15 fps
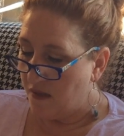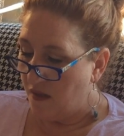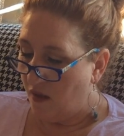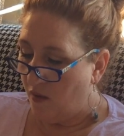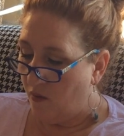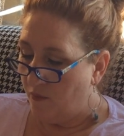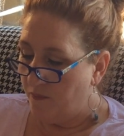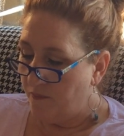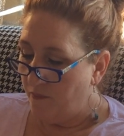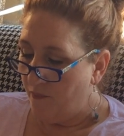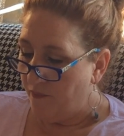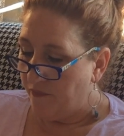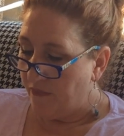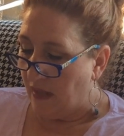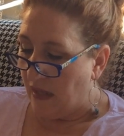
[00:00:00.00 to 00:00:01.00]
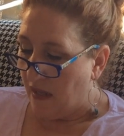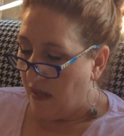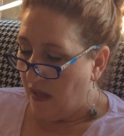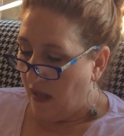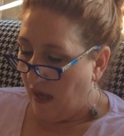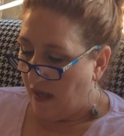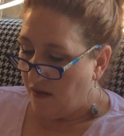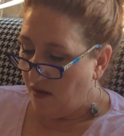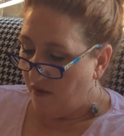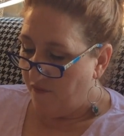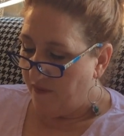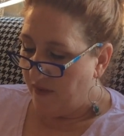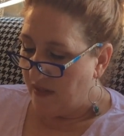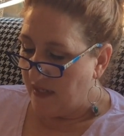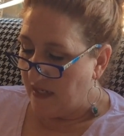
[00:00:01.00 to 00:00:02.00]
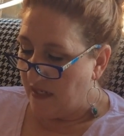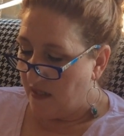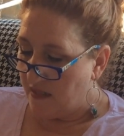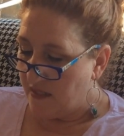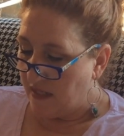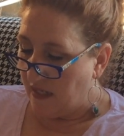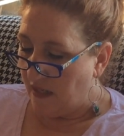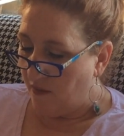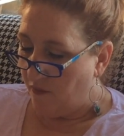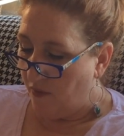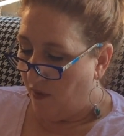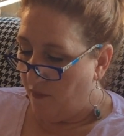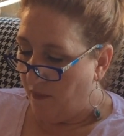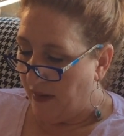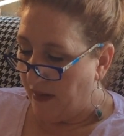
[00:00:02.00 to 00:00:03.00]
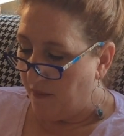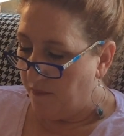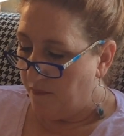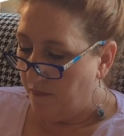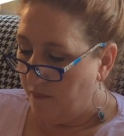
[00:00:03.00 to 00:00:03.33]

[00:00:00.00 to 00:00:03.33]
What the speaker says: so I start feeling guilty with all my